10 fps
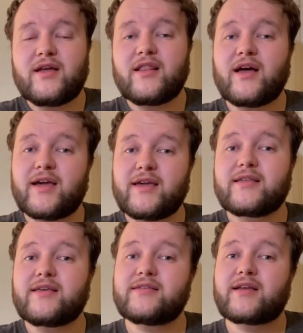like
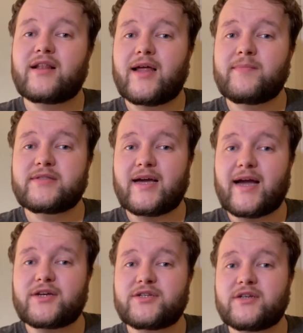these climate
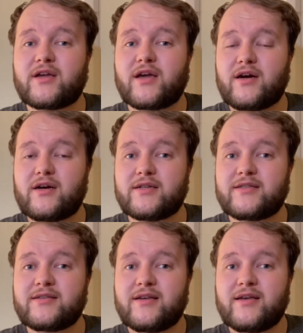action cards.